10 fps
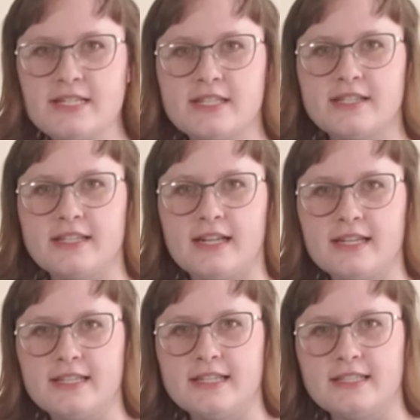so then
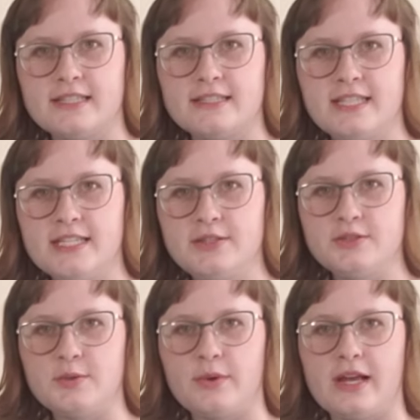I can continue
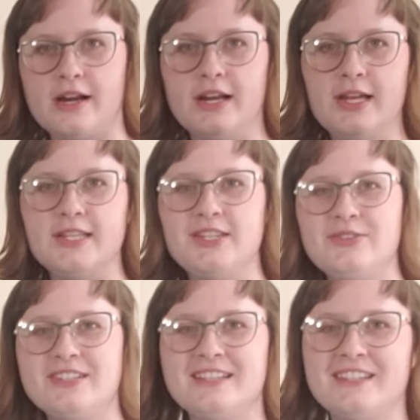to wear
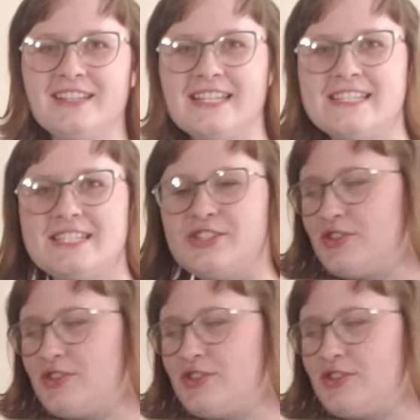cute little lacy